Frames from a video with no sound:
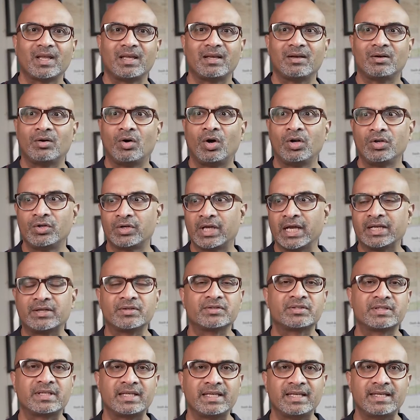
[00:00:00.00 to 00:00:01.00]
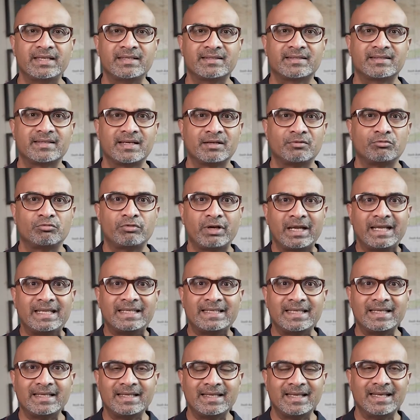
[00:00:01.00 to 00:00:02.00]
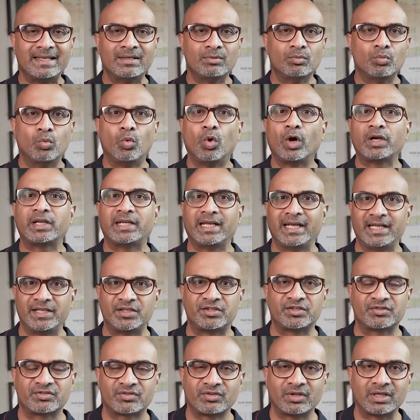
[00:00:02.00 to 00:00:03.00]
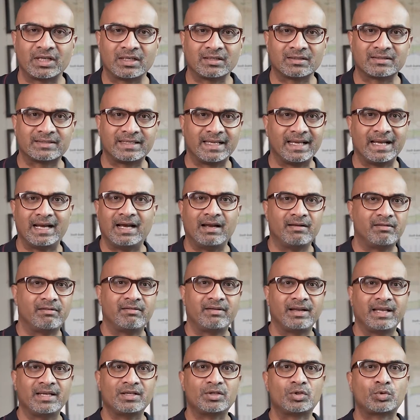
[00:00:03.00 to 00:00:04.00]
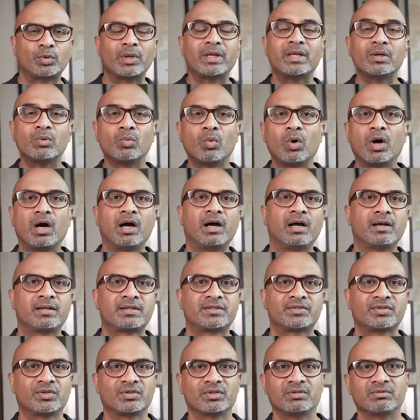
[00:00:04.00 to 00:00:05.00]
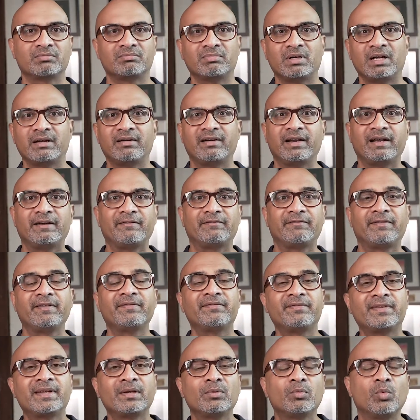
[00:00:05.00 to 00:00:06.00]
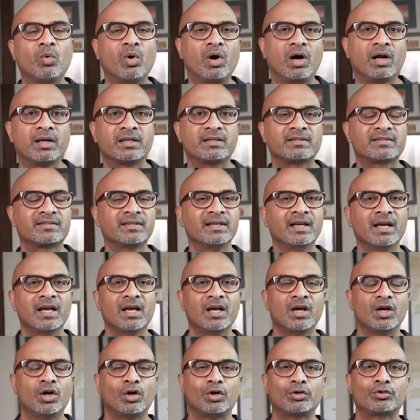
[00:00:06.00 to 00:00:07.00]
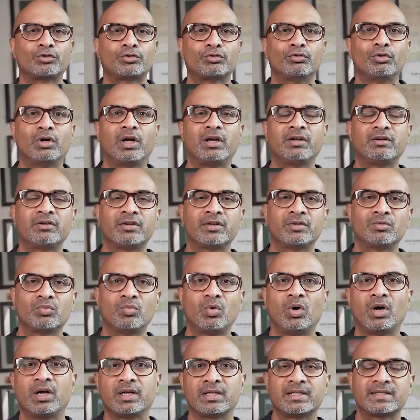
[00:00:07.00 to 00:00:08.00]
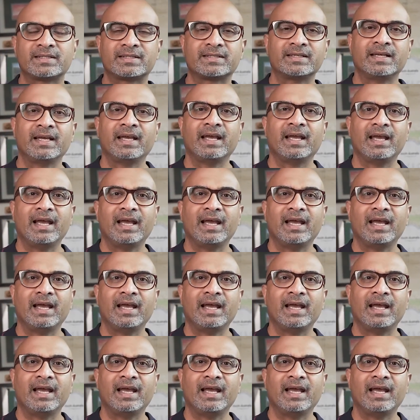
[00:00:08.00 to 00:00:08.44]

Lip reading: all you get to see is a rating in wattage. So it'll say 120 watts or 150 watts or 200 watts.